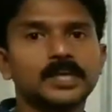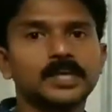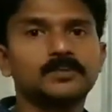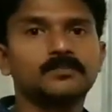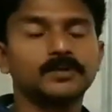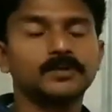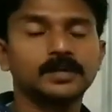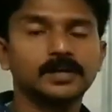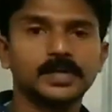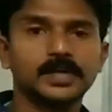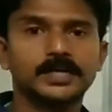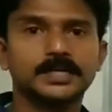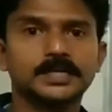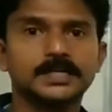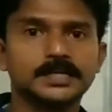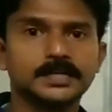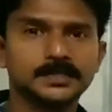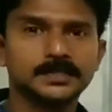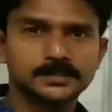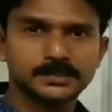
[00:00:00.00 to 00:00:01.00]
If a line
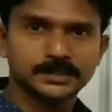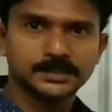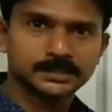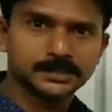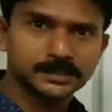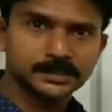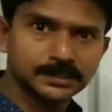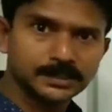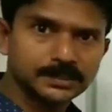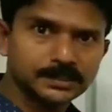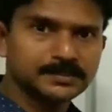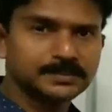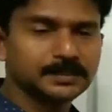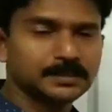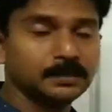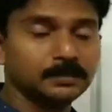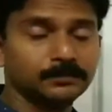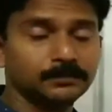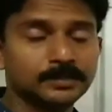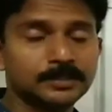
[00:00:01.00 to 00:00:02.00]
intersecting
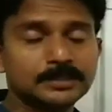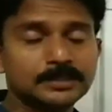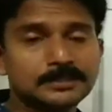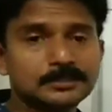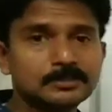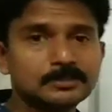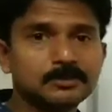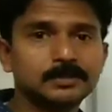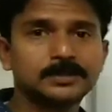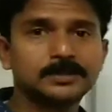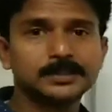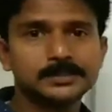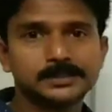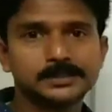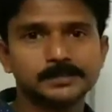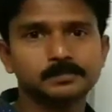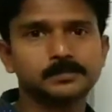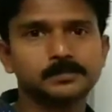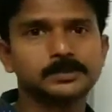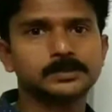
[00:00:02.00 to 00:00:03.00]
itself, it is not a
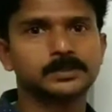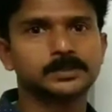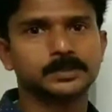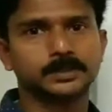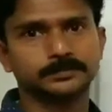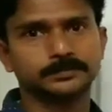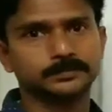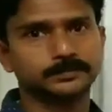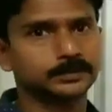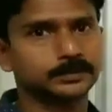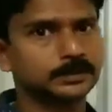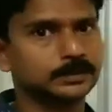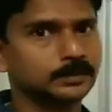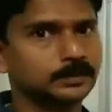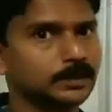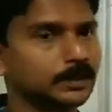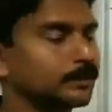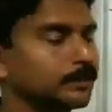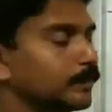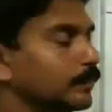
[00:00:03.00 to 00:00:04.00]
simple curve.
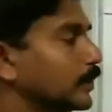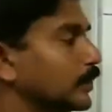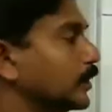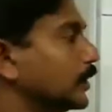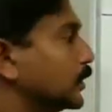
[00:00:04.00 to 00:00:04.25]
Okay.